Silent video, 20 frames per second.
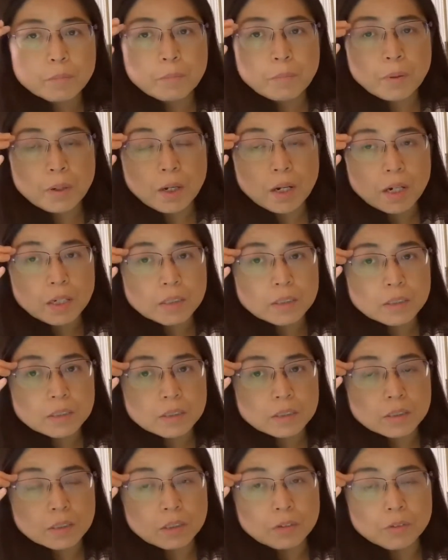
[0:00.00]

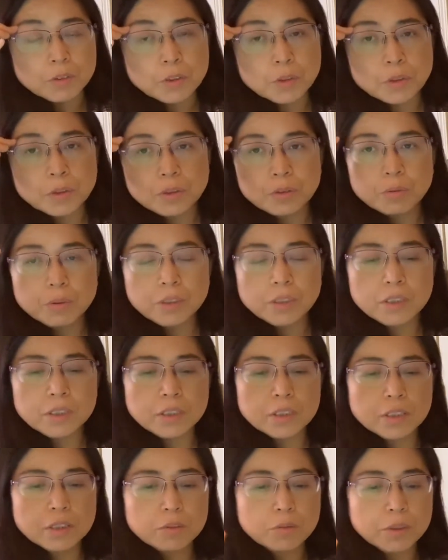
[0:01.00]
press. There are
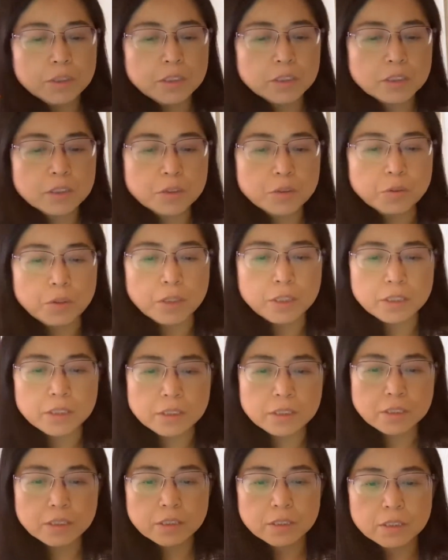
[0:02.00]
three
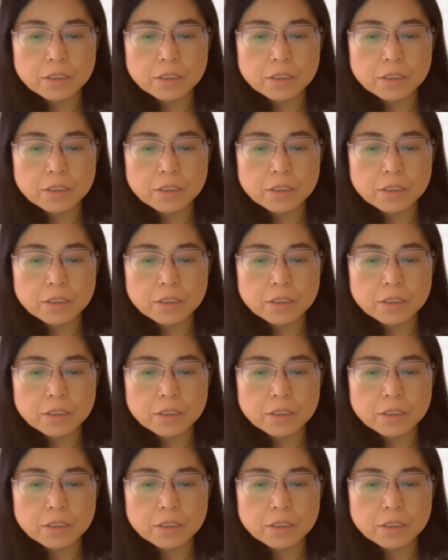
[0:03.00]
strings.